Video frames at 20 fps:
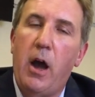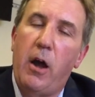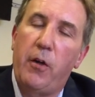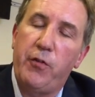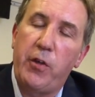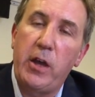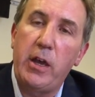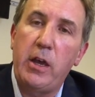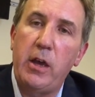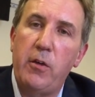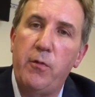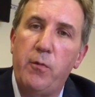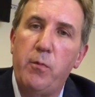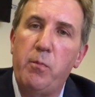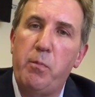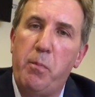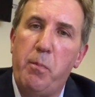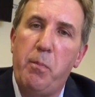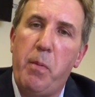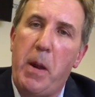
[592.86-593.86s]
I think if
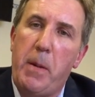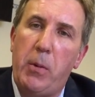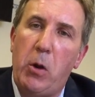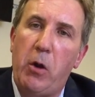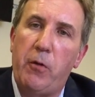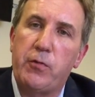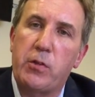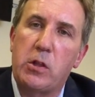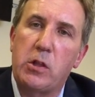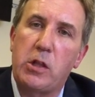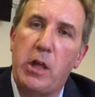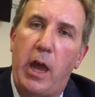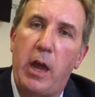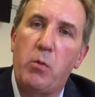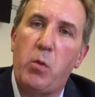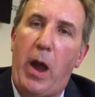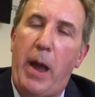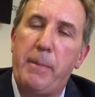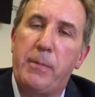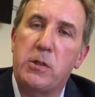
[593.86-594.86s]
people often say
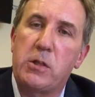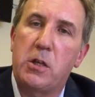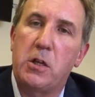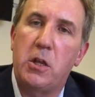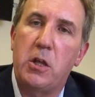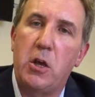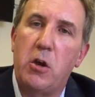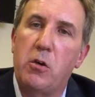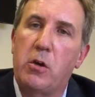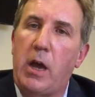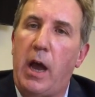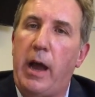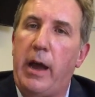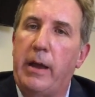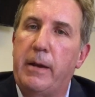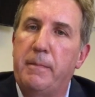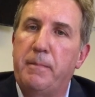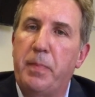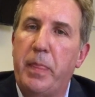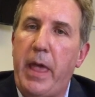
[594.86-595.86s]
what happens in the
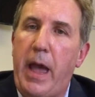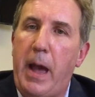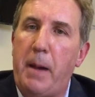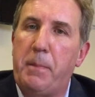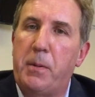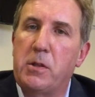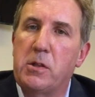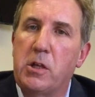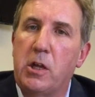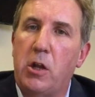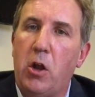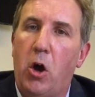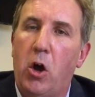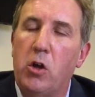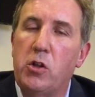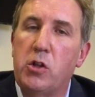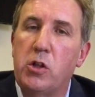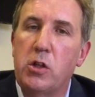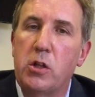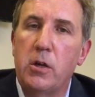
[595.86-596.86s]
UK happens in
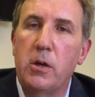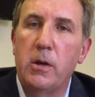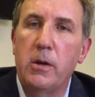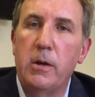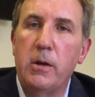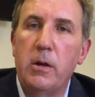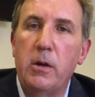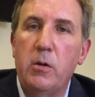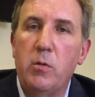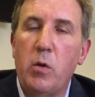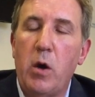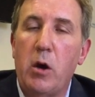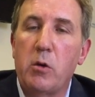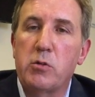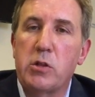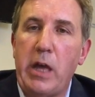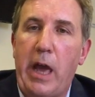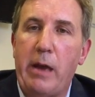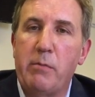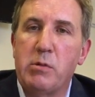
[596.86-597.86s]
Oz, well,
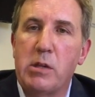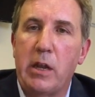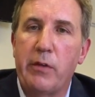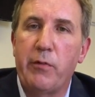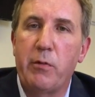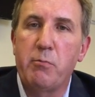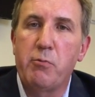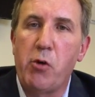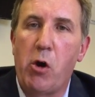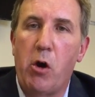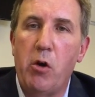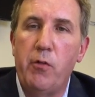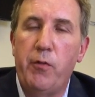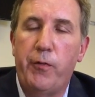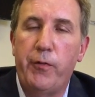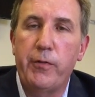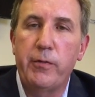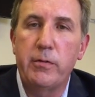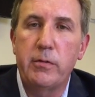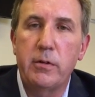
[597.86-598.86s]
Sam's living
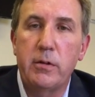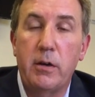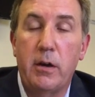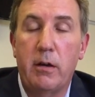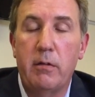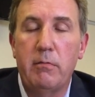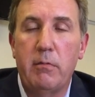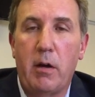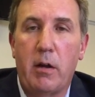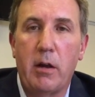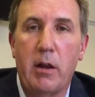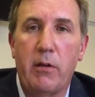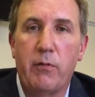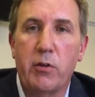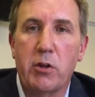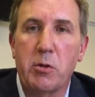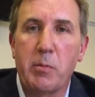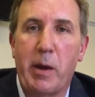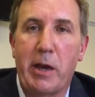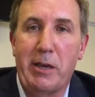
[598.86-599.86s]
proof. I'll leave
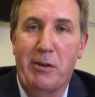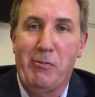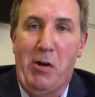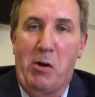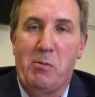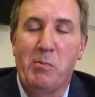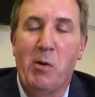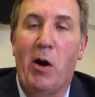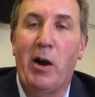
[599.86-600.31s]
you to make your own